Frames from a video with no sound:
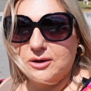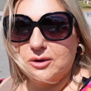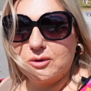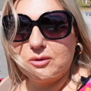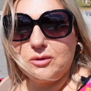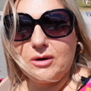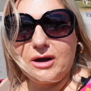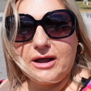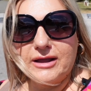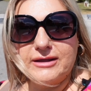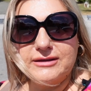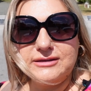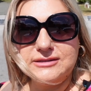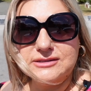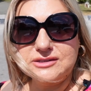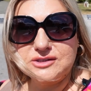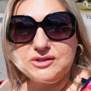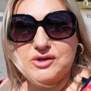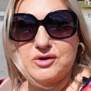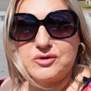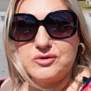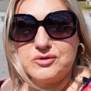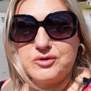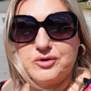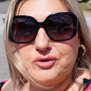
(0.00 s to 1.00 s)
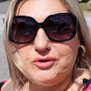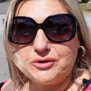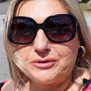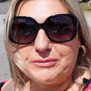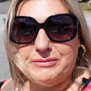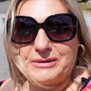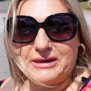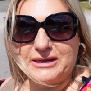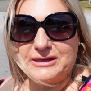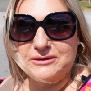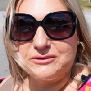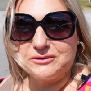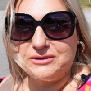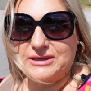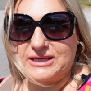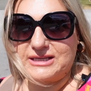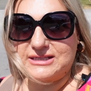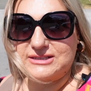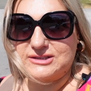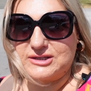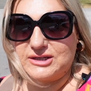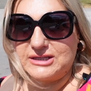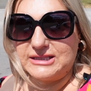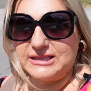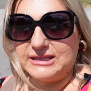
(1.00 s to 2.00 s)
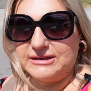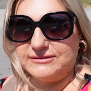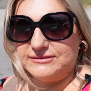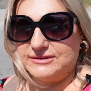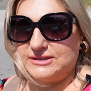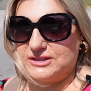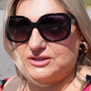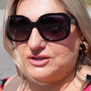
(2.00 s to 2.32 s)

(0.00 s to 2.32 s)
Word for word: quite so European looking, so lovely.